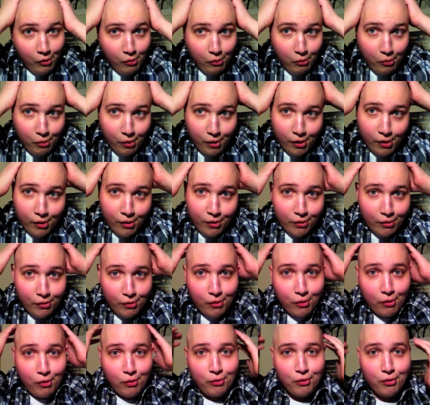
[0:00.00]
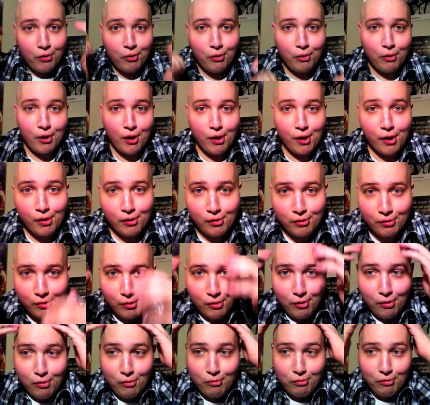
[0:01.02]
Where did all your hair
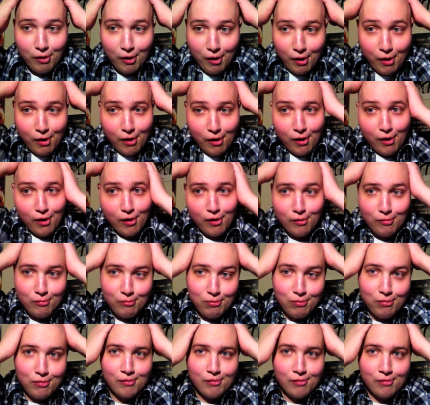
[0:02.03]
go, Rob?